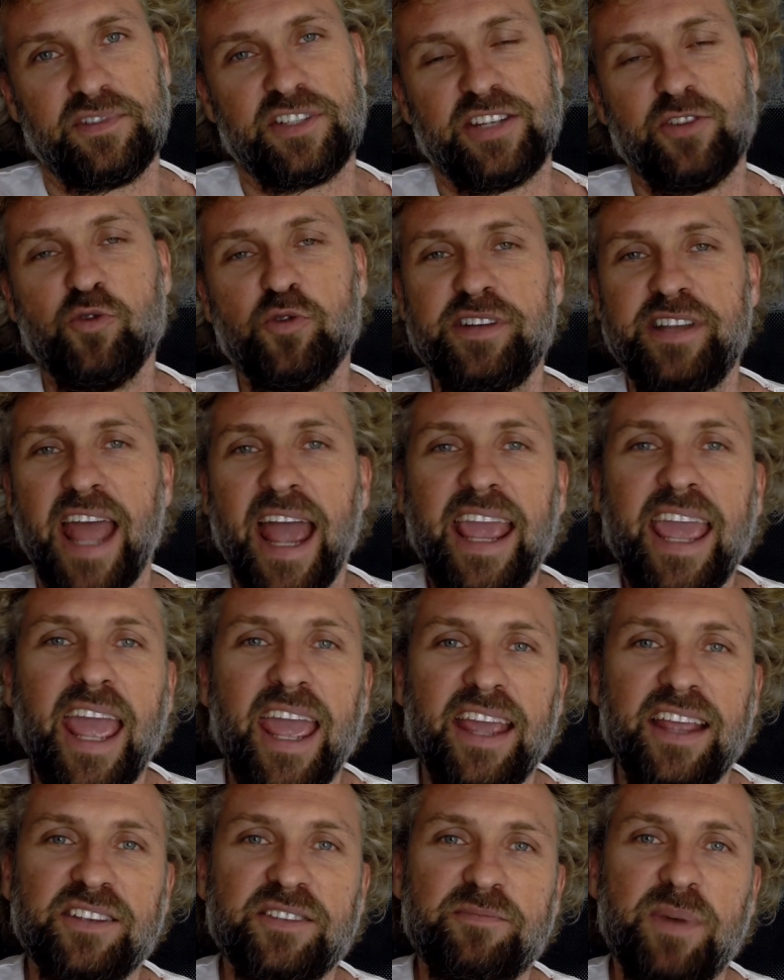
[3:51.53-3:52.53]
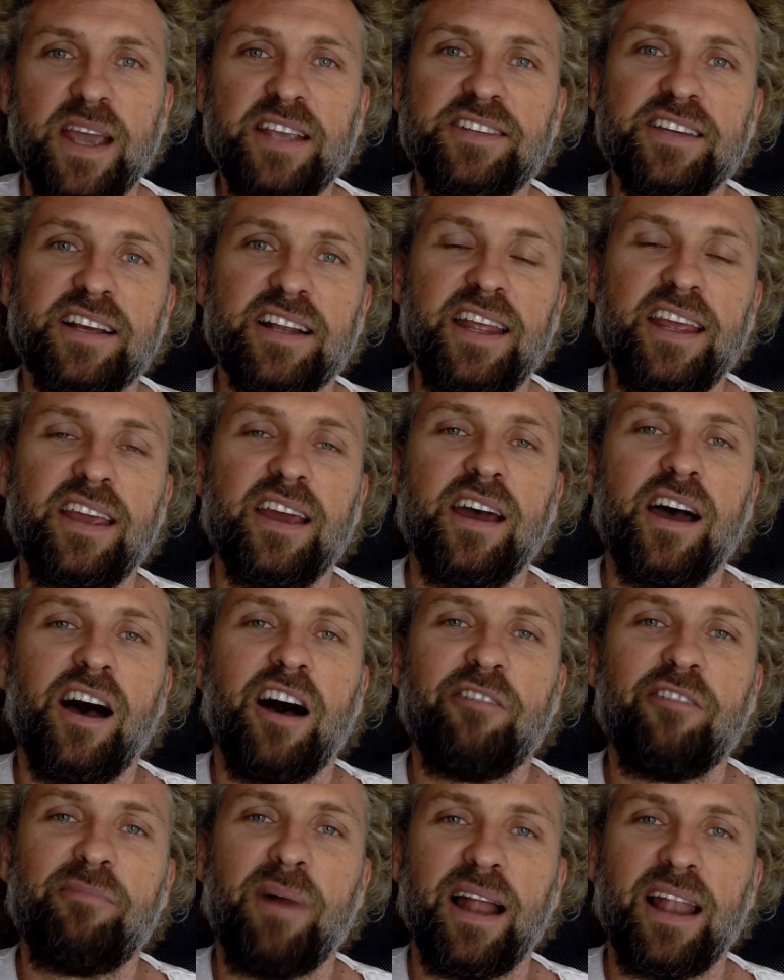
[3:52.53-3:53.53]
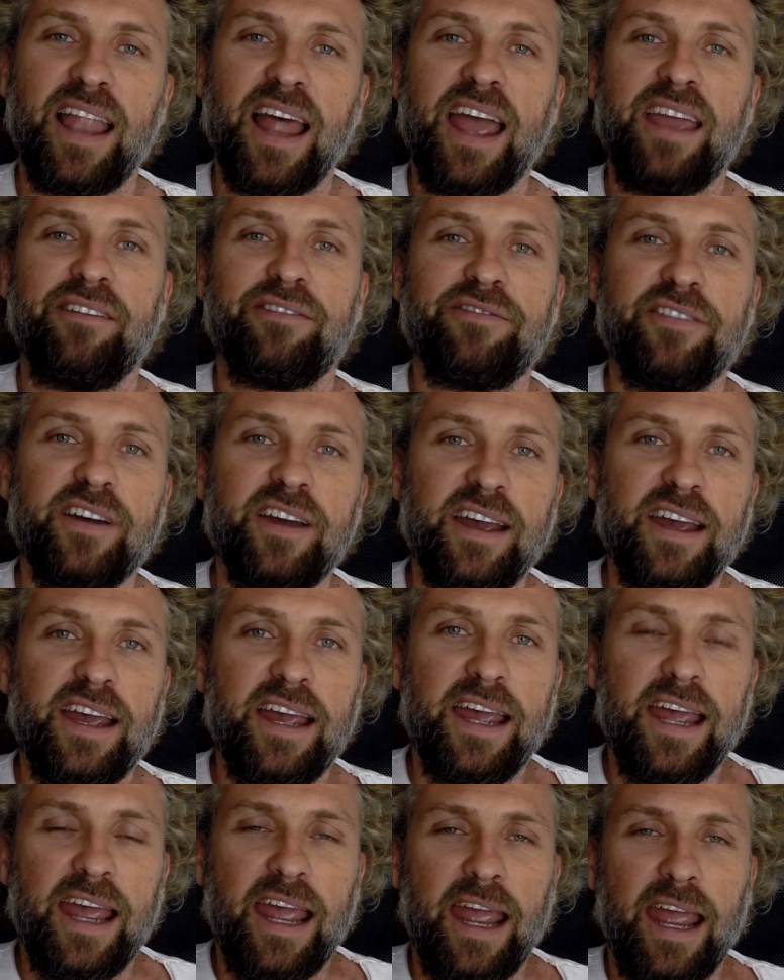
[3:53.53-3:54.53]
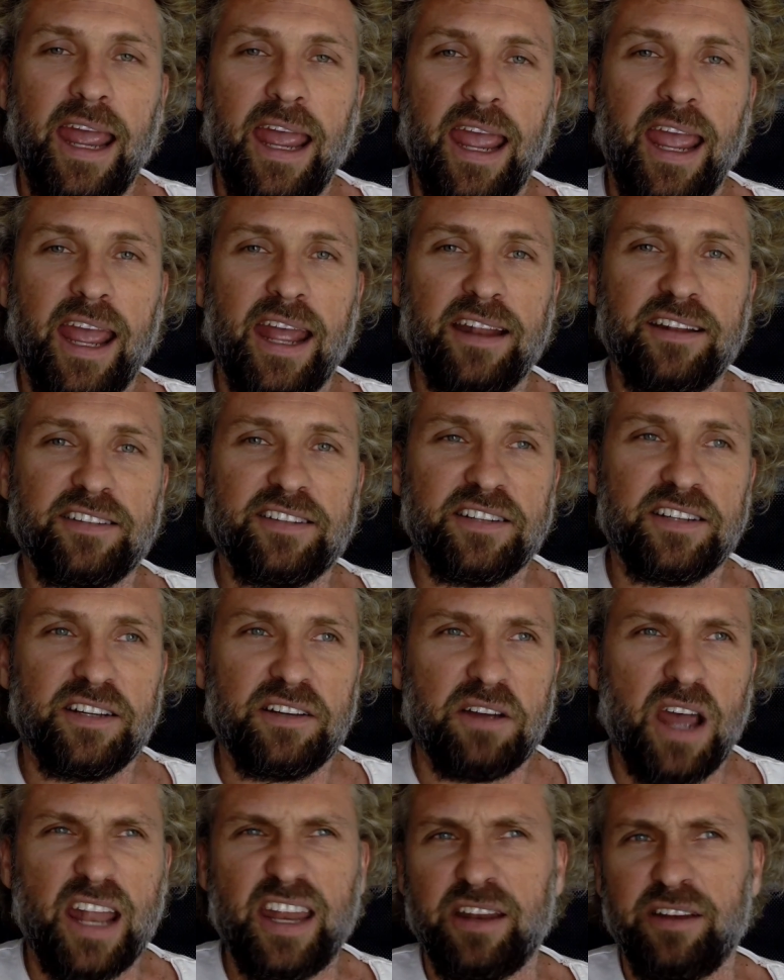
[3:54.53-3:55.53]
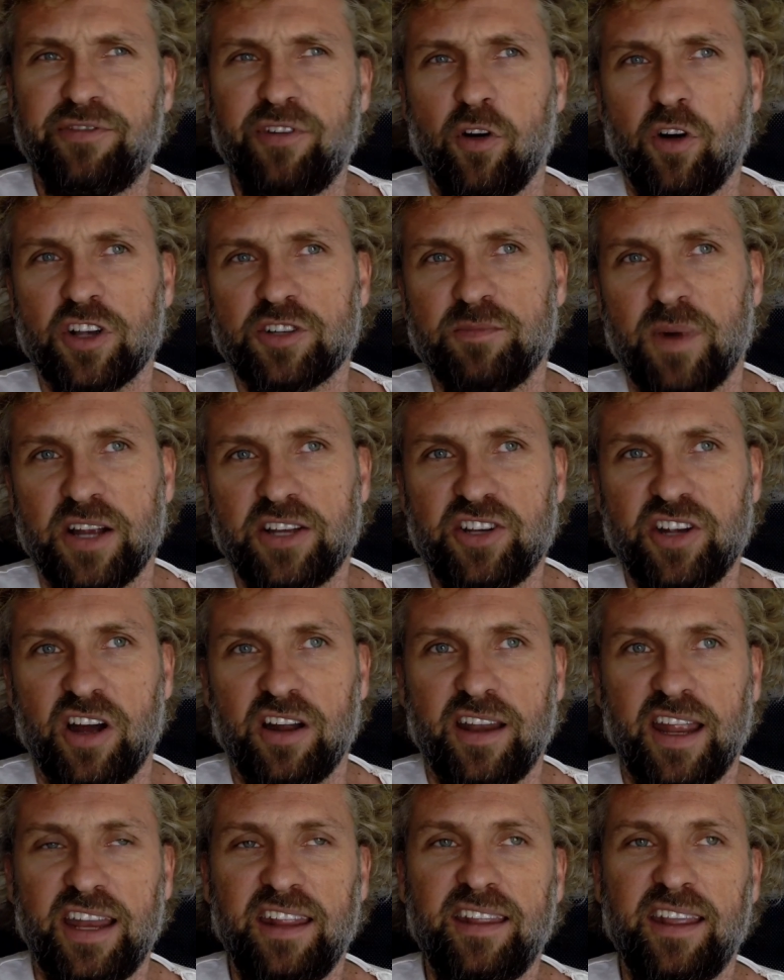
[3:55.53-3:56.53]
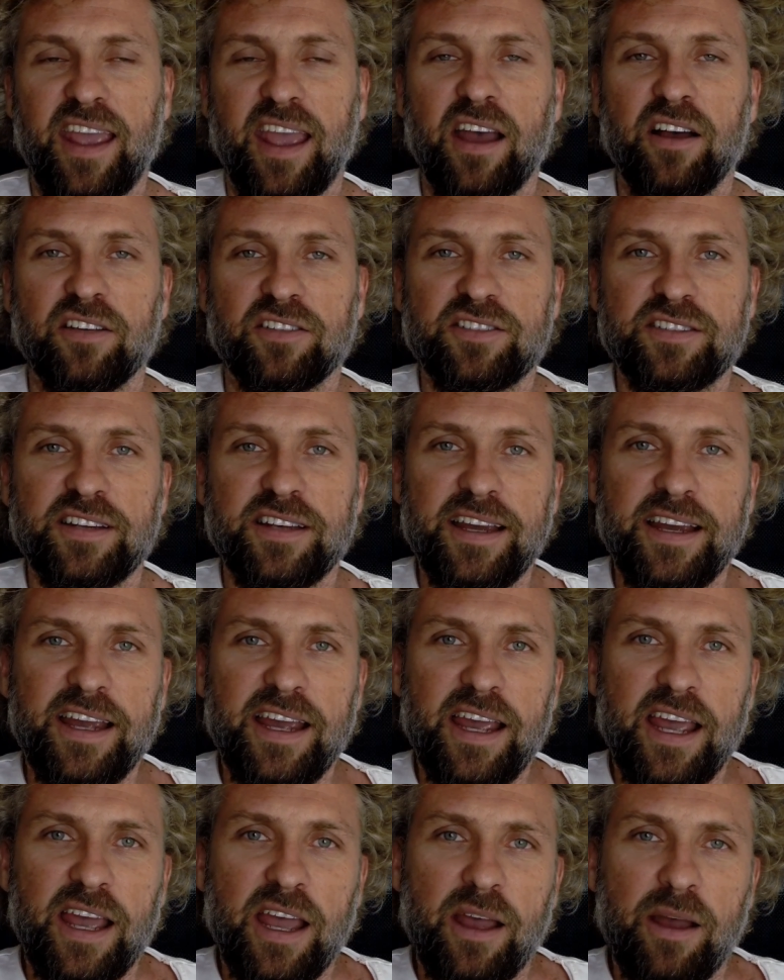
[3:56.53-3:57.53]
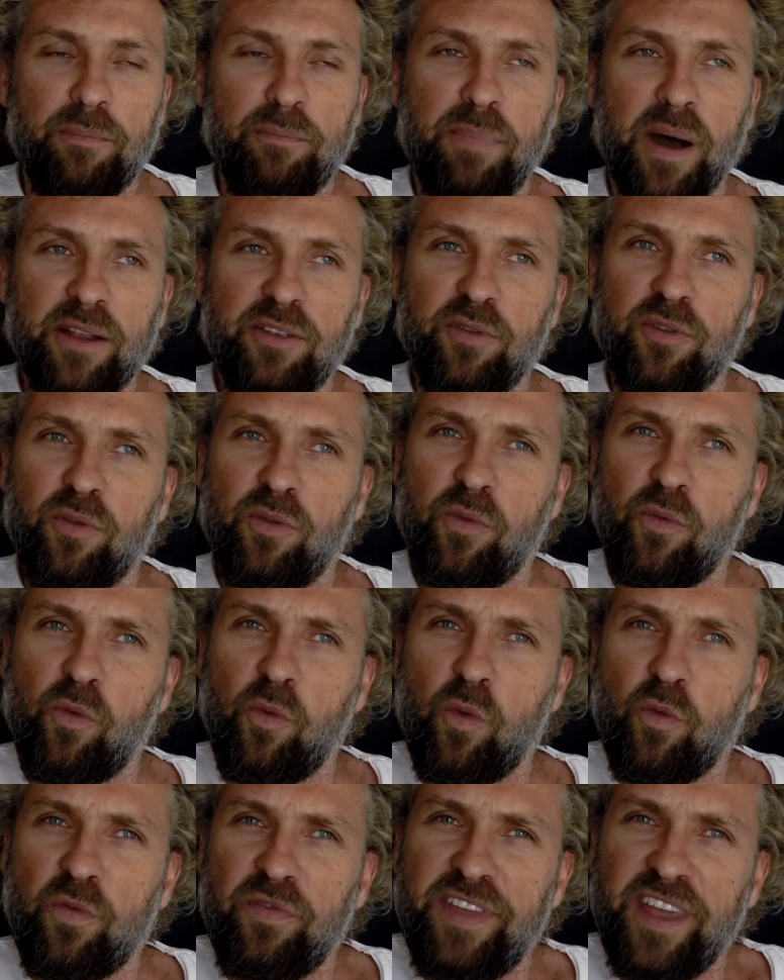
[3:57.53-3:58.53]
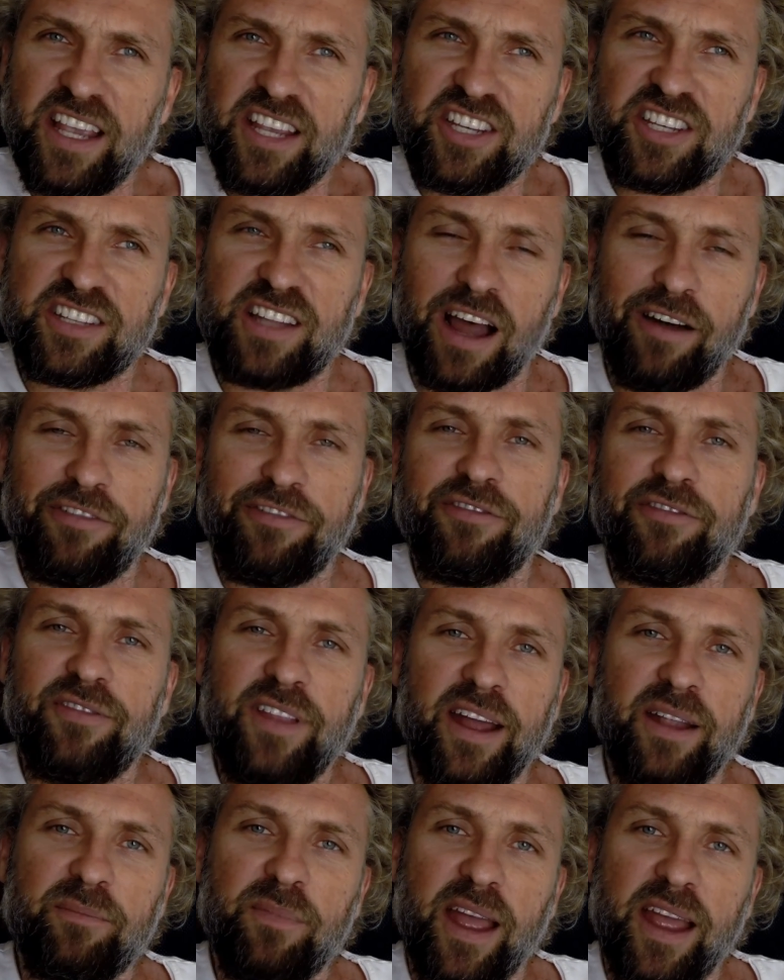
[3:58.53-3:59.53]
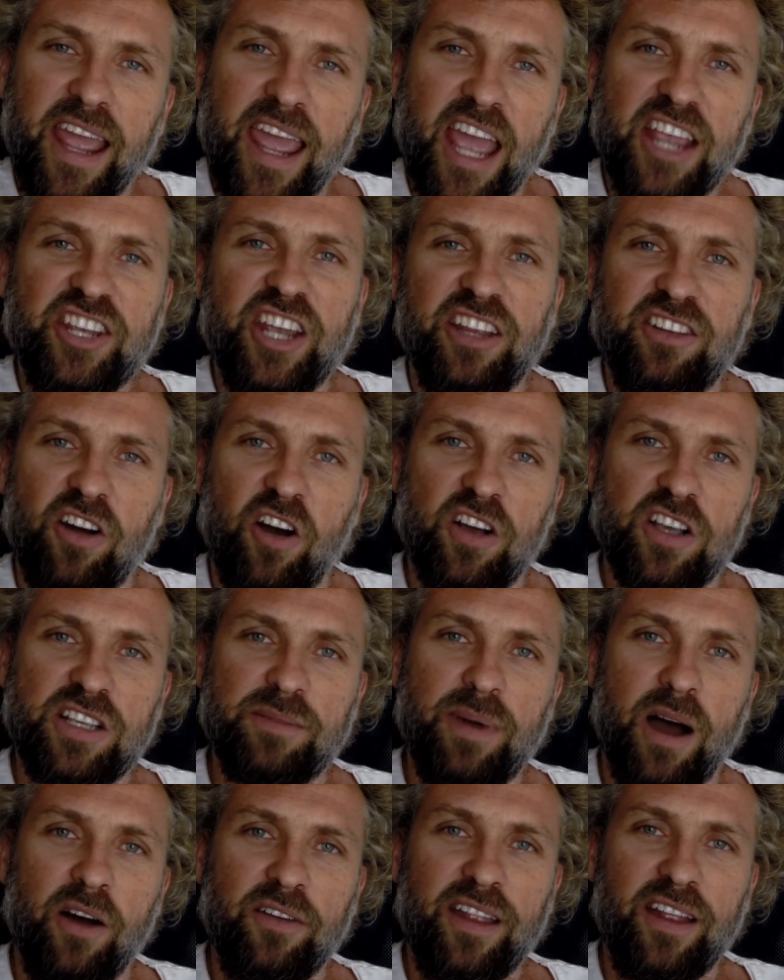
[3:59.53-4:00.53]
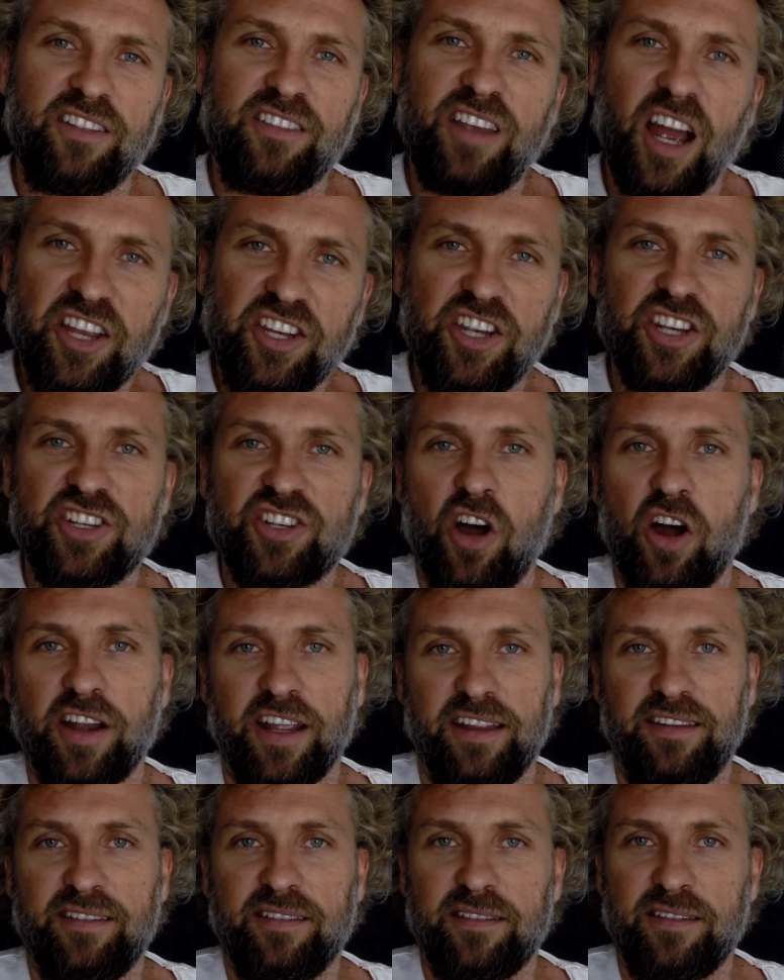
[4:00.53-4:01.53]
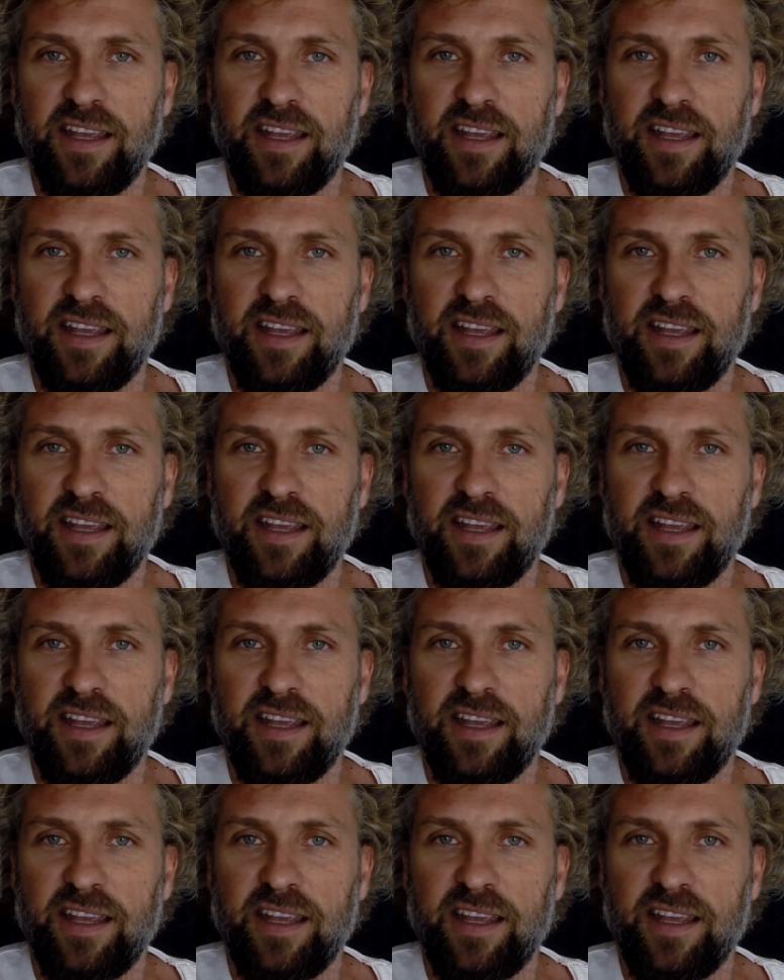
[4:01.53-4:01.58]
2 decades, basically, of my life. And I didn't focus much on anything else. But this stuff that Cache talks about touches on it.